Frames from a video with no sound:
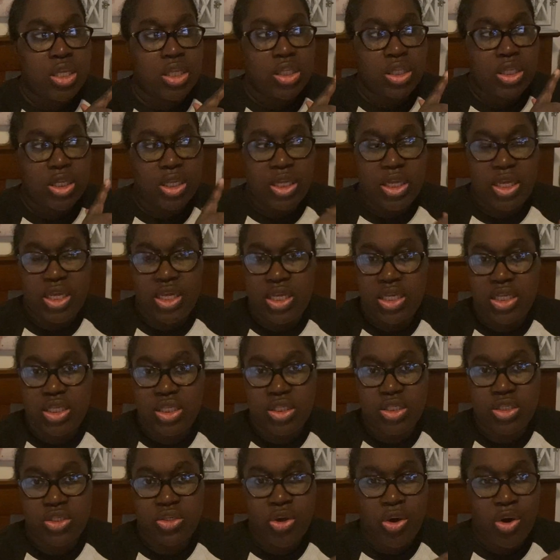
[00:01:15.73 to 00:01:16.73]
The
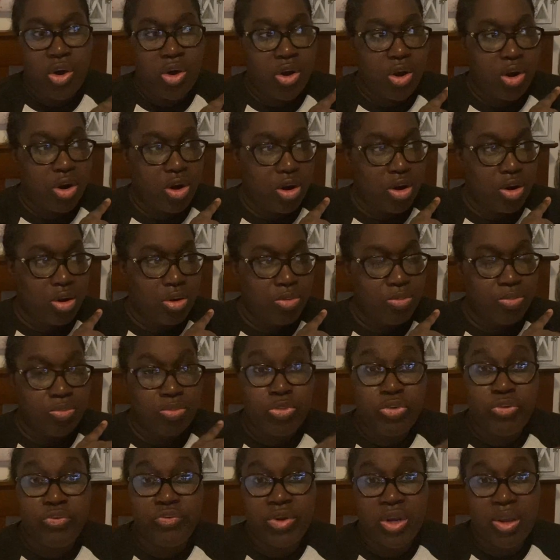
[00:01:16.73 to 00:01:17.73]
kids are
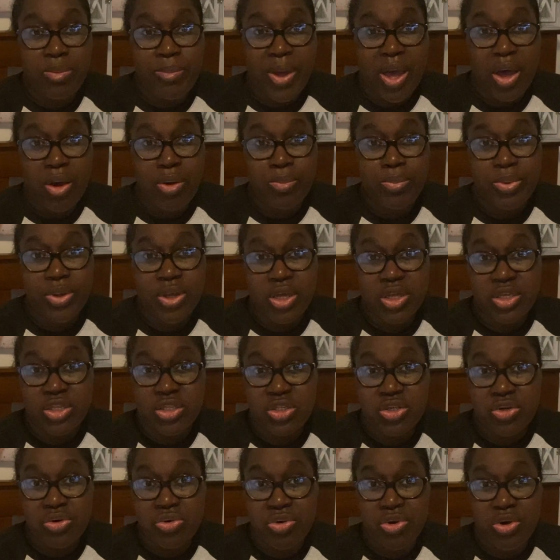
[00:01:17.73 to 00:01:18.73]
moving about because
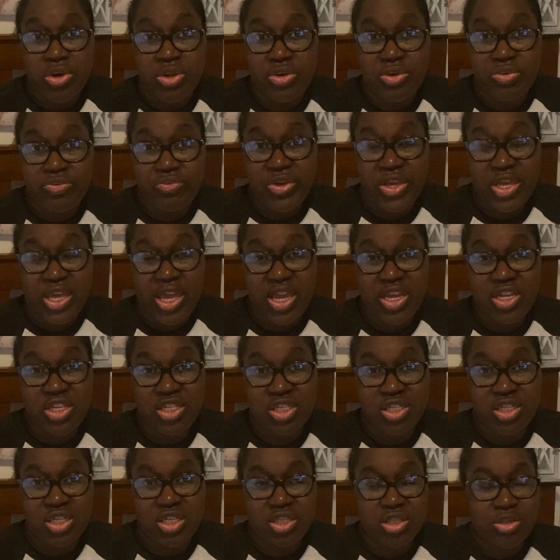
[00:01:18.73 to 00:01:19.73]
they're on
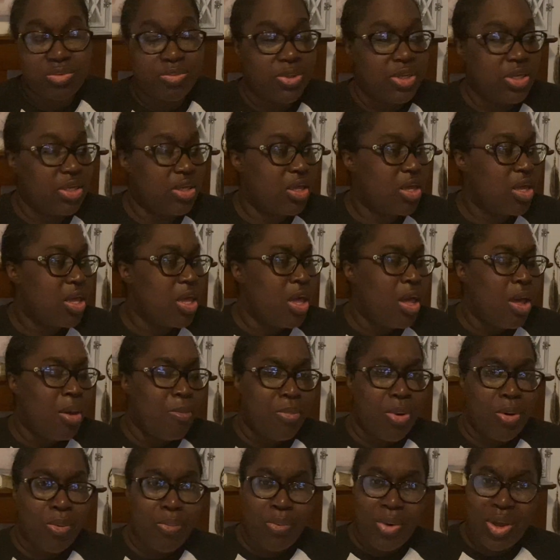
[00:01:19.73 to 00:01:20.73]
vacation this week.
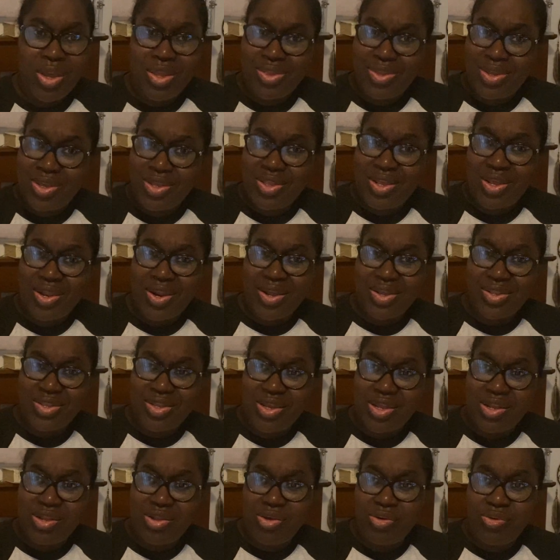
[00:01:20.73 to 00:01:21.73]
But one thing that I
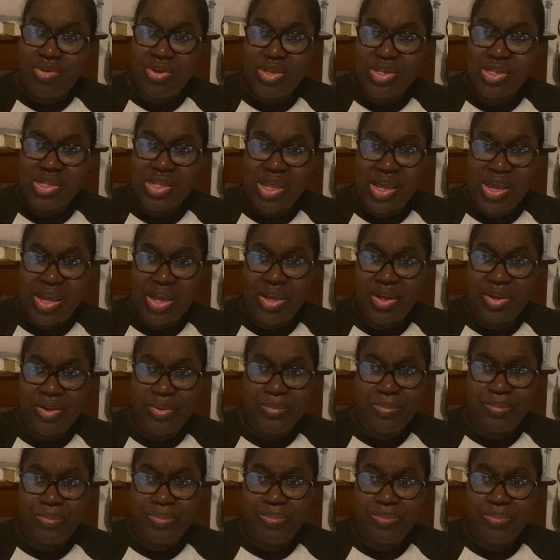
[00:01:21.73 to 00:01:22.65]
did notice, like,